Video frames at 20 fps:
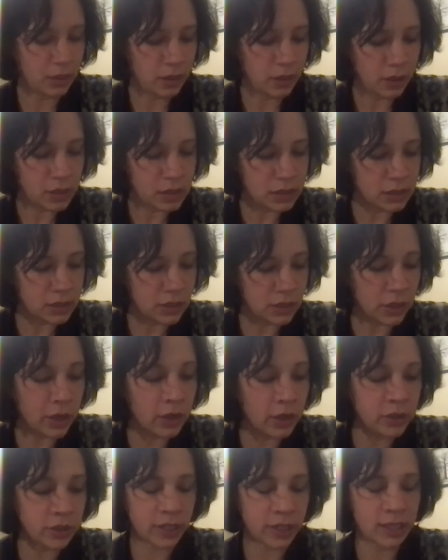This is her
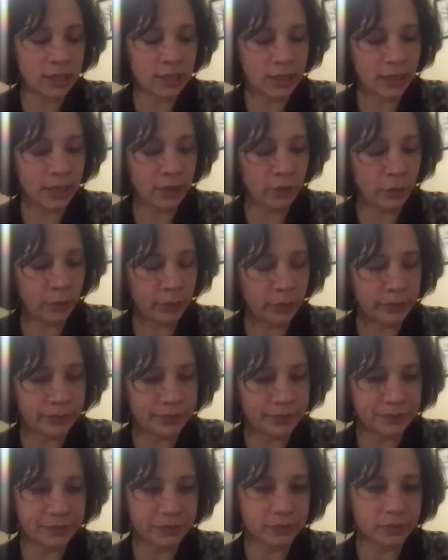trying to help.
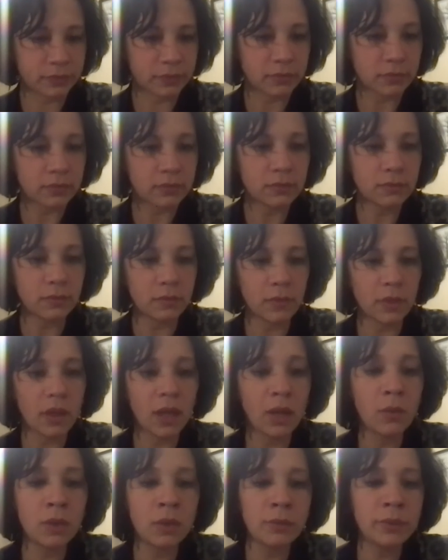I
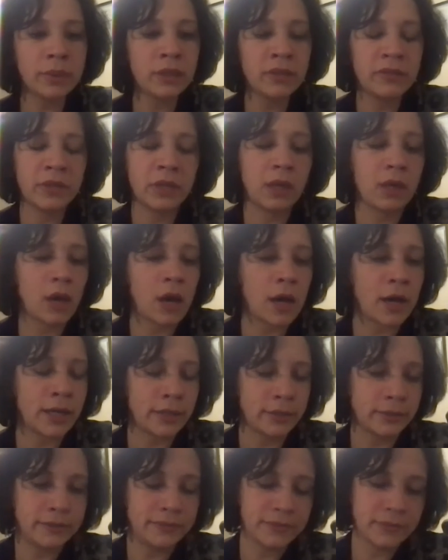want to believe in
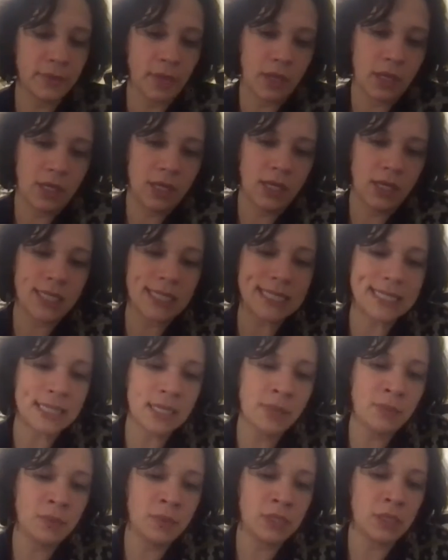God. It
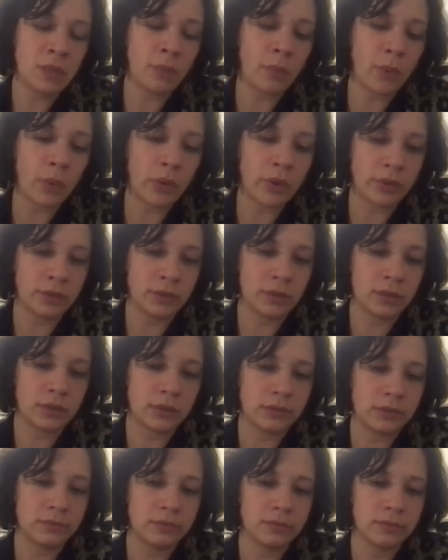seems important.
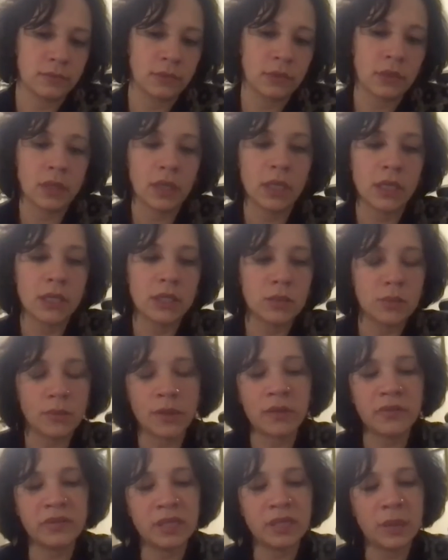
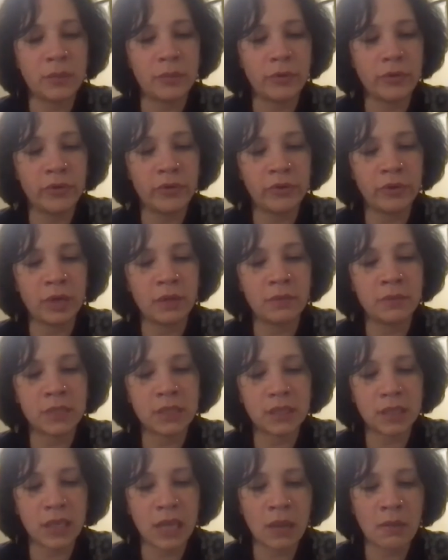12-step programs
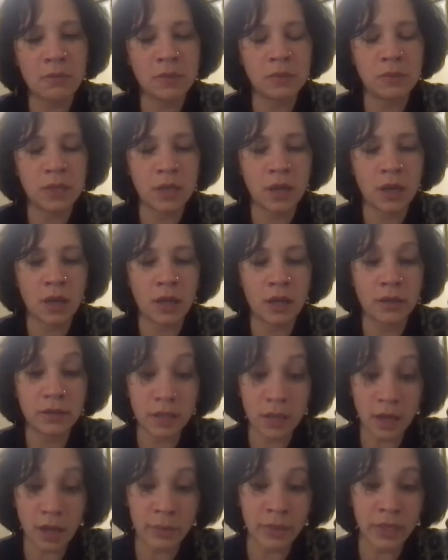claim to be not
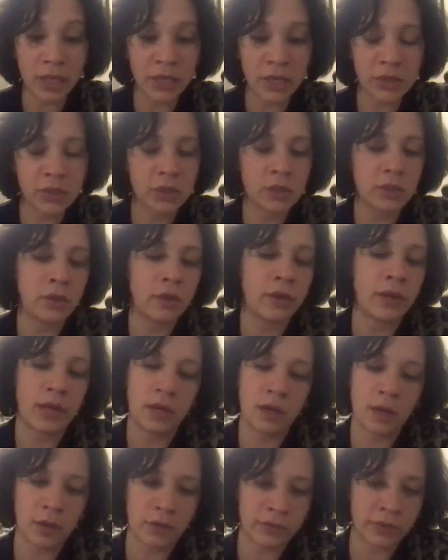denominational and
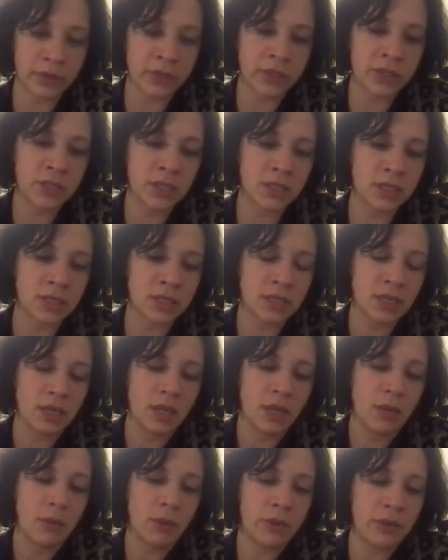non-religious,
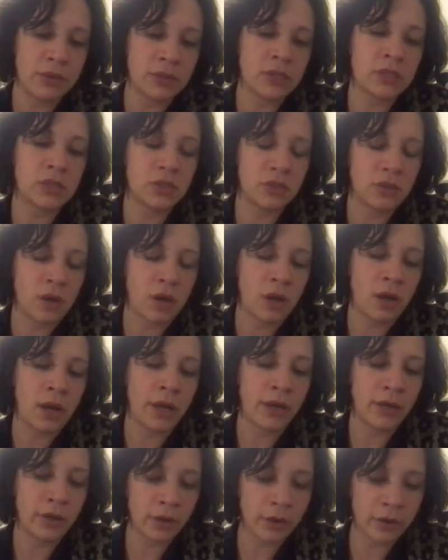but there's a strong
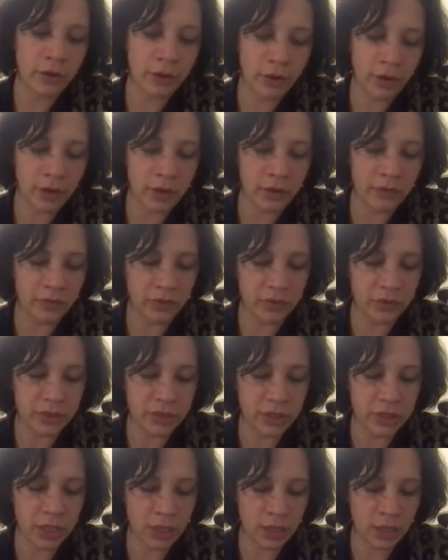undercurrent of
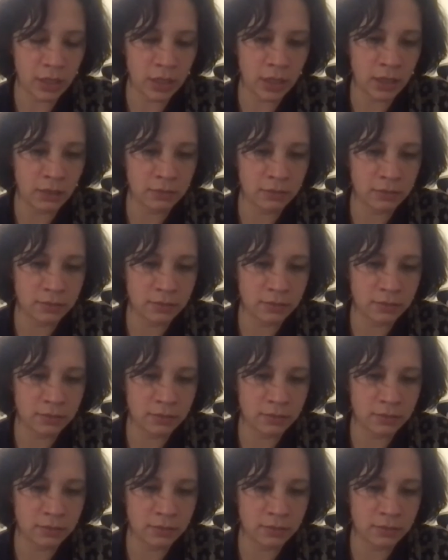Christianity.